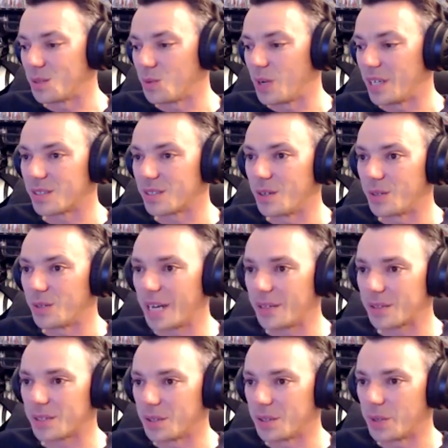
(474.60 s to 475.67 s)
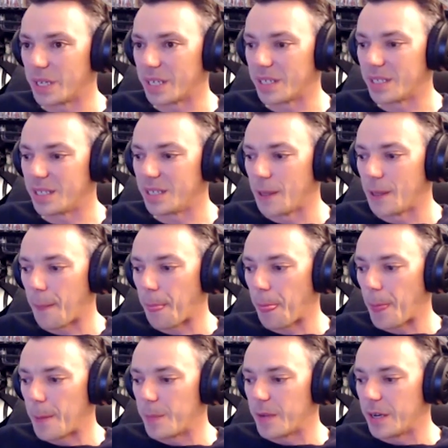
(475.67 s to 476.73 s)
why it's sold out so quickly. Yeah, I bet.
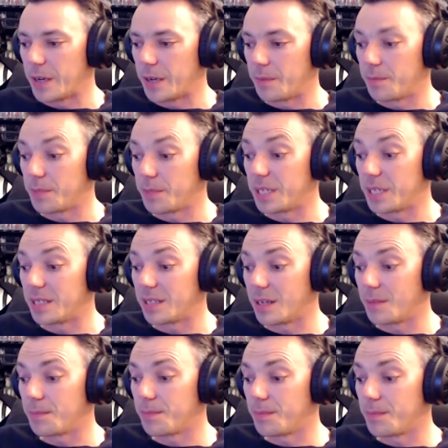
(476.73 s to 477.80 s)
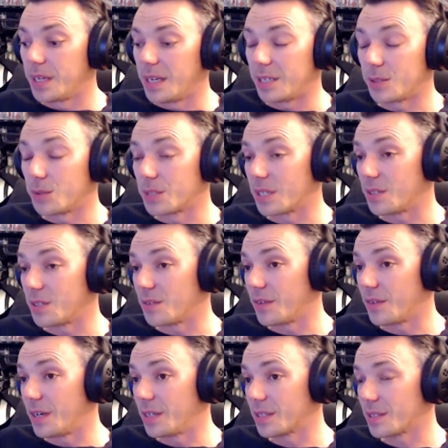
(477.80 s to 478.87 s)
Um, but it, it's
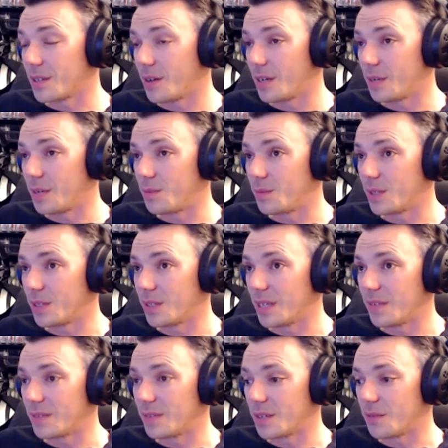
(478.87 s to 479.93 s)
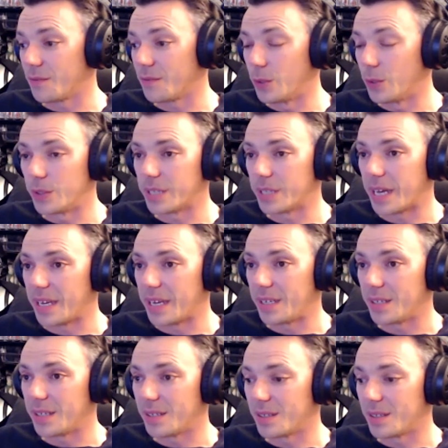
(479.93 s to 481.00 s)
also the first time that they've done a
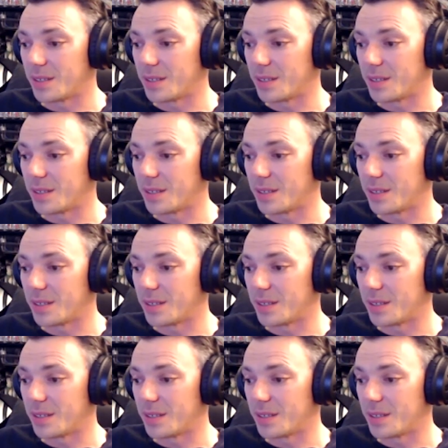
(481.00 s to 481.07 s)
four-day